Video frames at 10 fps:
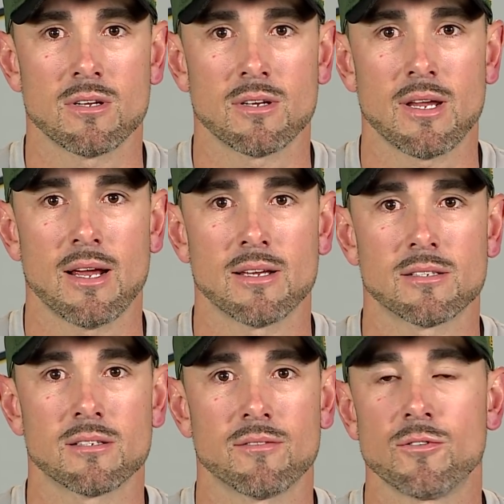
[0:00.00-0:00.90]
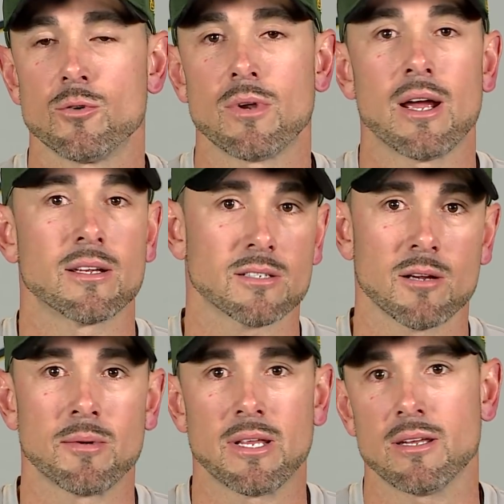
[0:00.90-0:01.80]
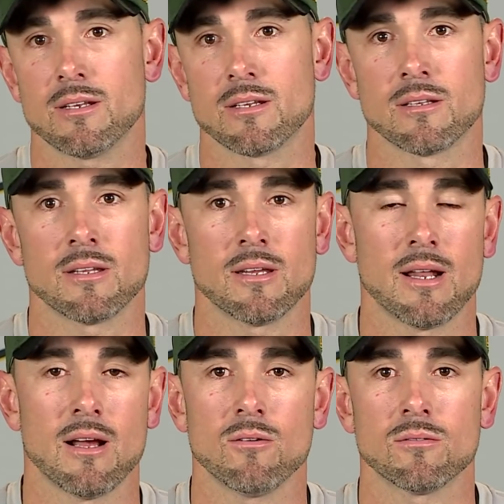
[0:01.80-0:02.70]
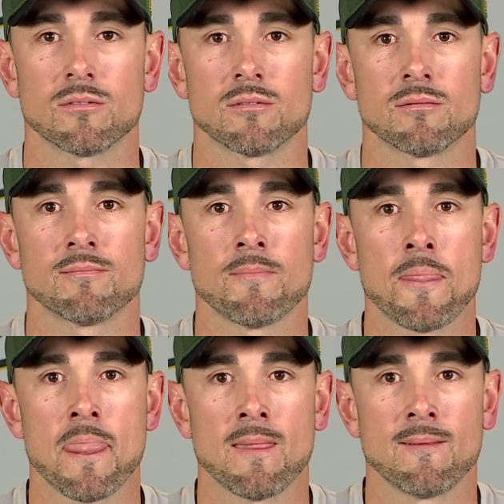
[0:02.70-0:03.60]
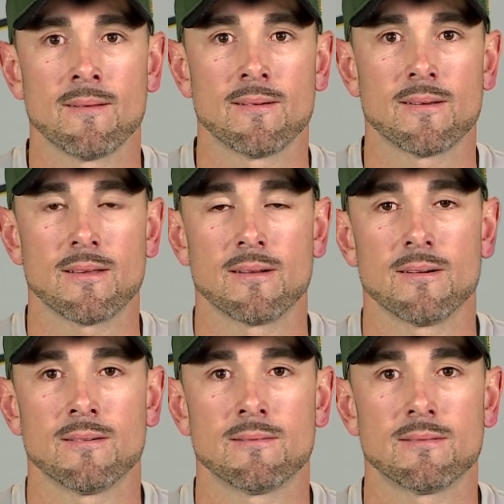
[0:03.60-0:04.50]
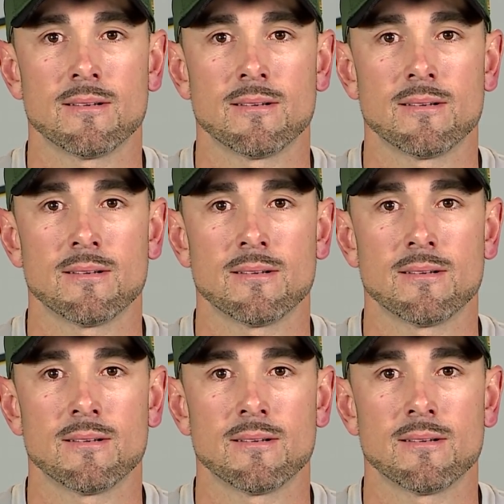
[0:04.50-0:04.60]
guys, of new guys coming in and out, and you know,